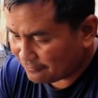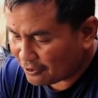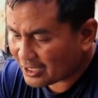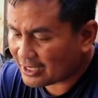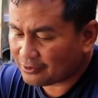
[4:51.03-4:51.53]
In
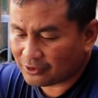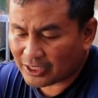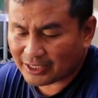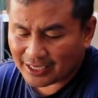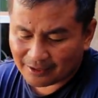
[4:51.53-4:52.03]
fact, I
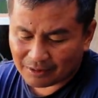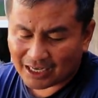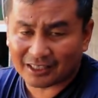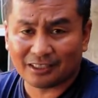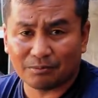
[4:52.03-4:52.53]
already have
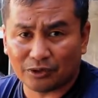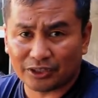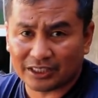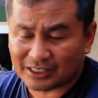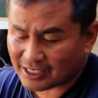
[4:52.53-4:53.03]
added
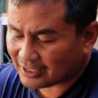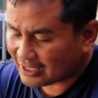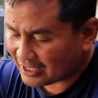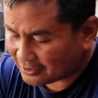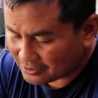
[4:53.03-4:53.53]
more than 10
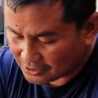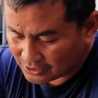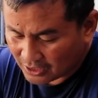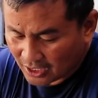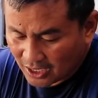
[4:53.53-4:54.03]

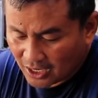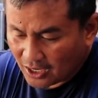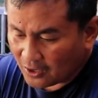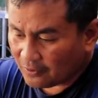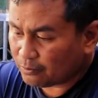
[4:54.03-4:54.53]
gallons
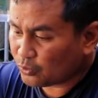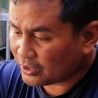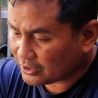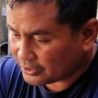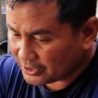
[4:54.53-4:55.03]
of
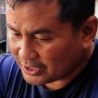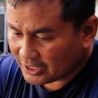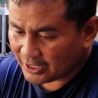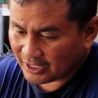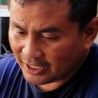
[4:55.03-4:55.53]
water
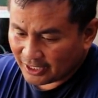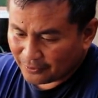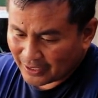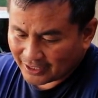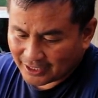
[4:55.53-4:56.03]

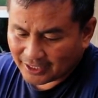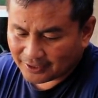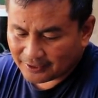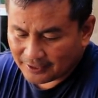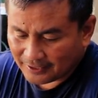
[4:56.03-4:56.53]
right
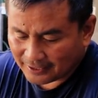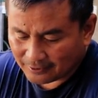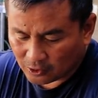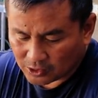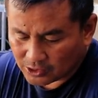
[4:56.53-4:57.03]
here,
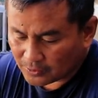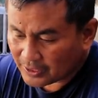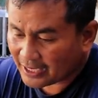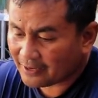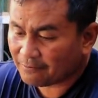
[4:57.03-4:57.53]
and
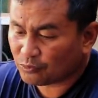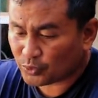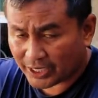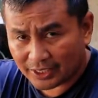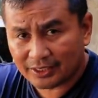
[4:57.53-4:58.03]
also have
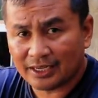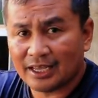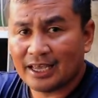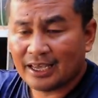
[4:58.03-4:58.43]
drained